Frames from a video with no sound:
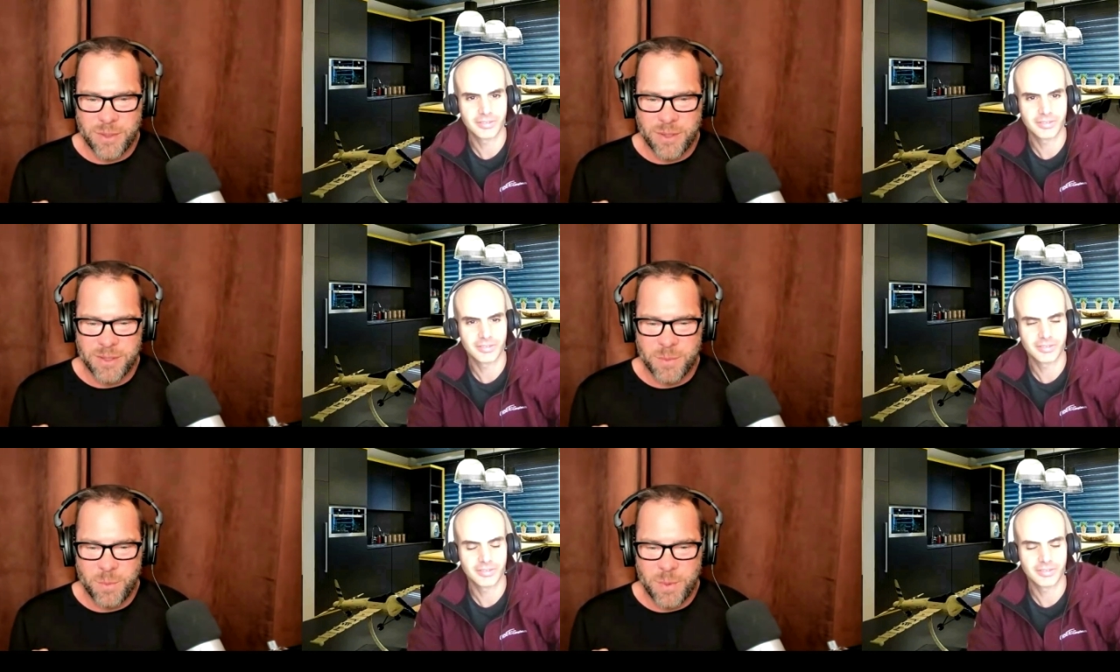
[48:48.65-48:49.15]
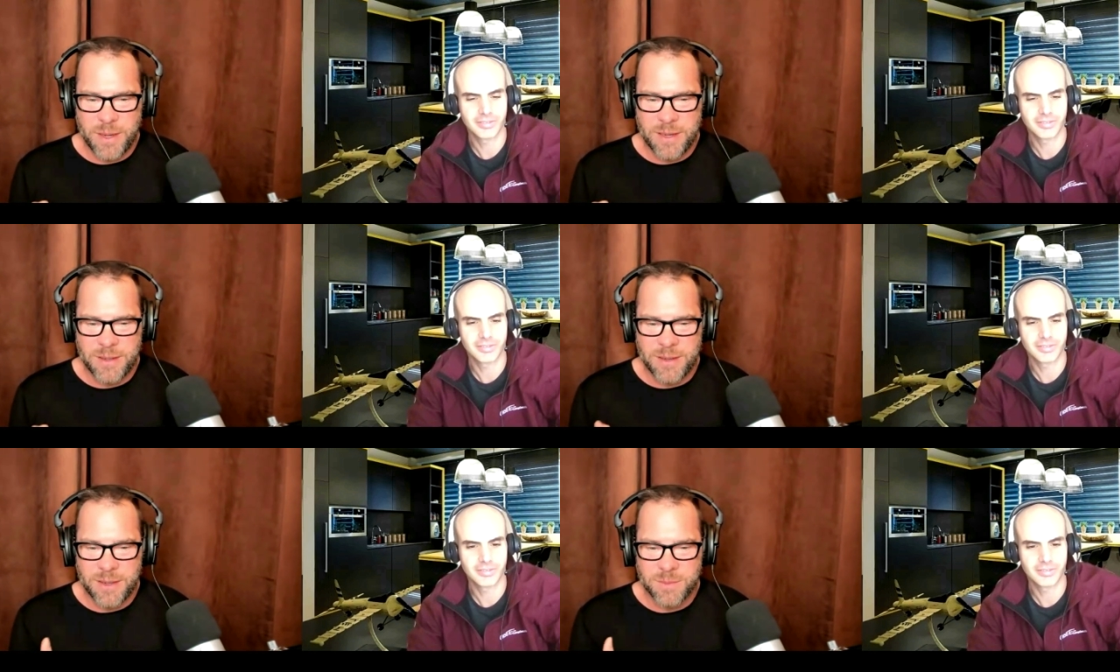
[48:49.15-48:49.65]
Speaker 1: books,
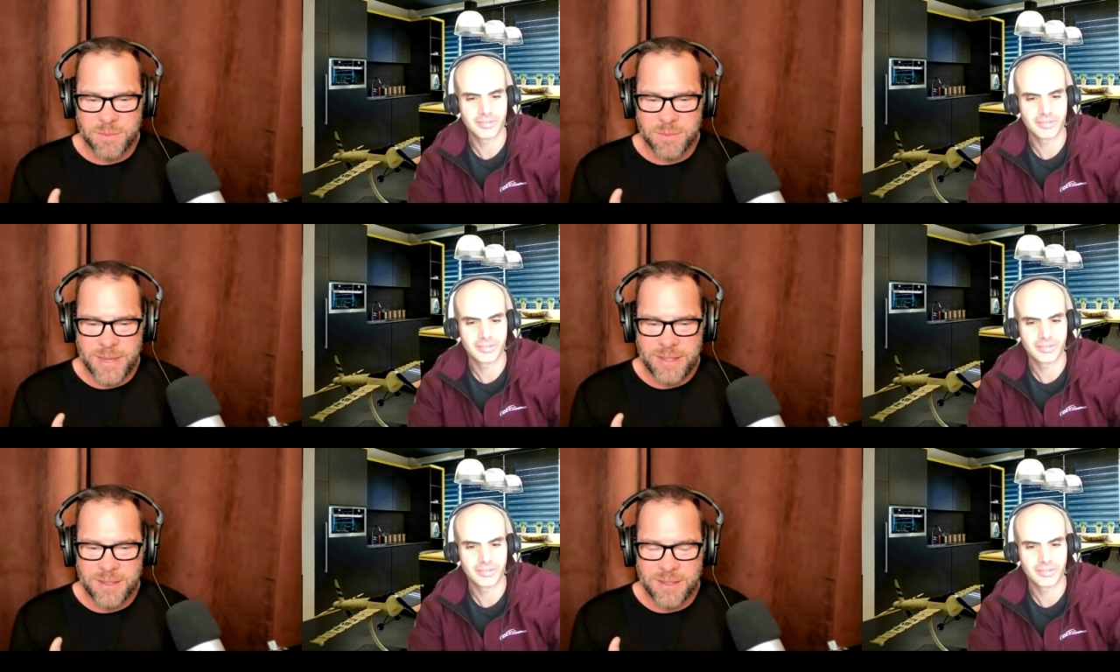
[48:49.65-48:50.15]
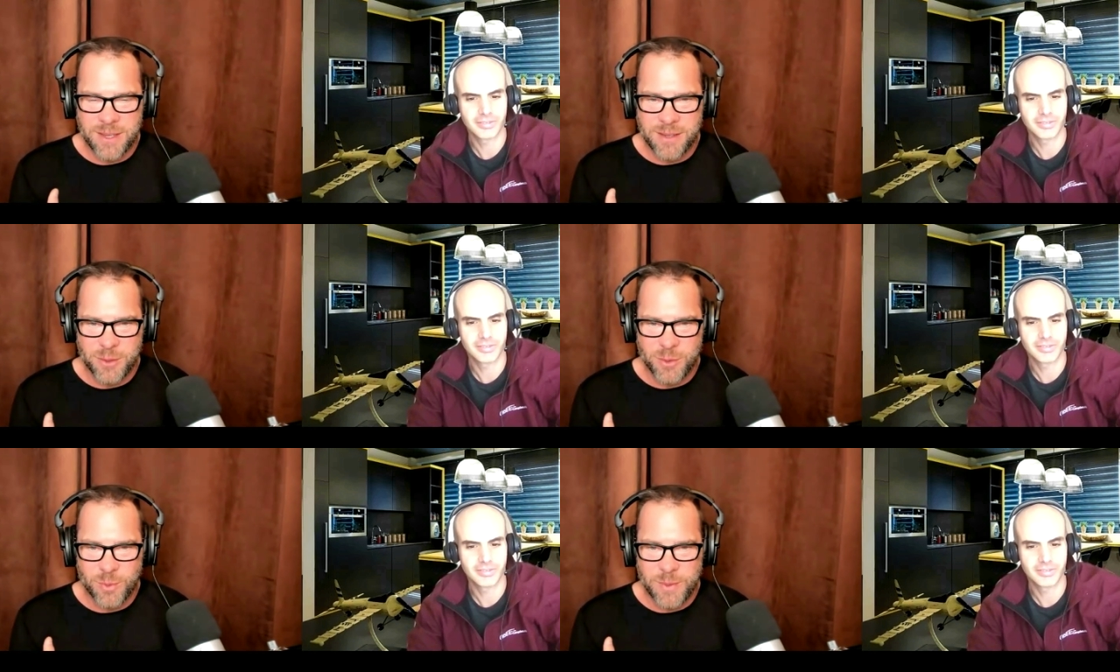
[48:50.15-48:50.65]
but um, my
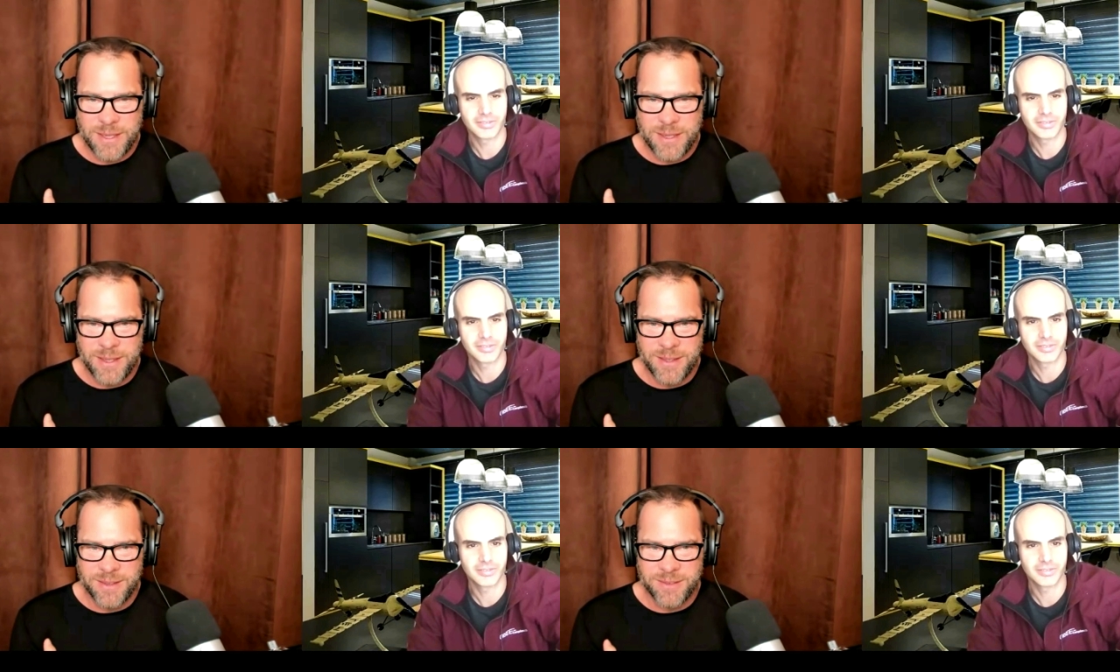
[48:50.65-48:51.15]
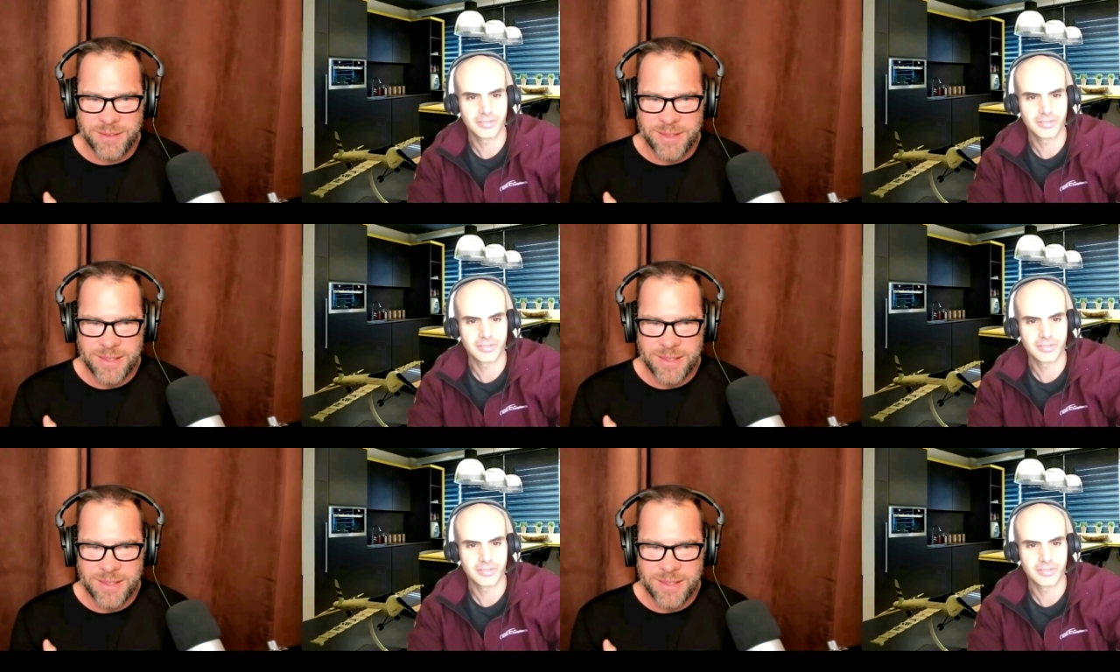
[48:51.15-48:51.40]
son is reading